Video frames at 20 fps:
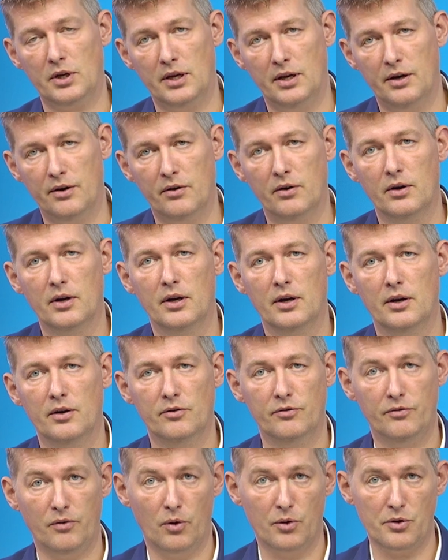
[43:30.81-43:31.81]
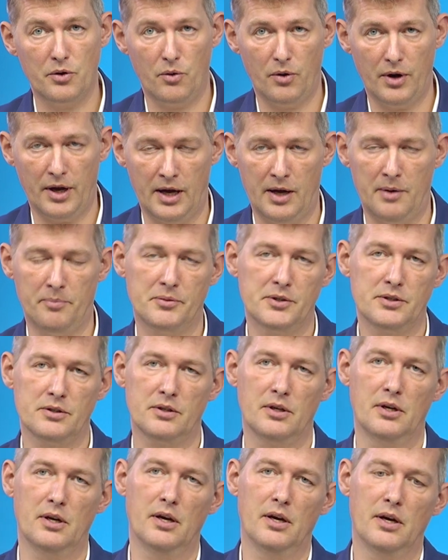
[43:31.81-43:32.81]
here for your apps.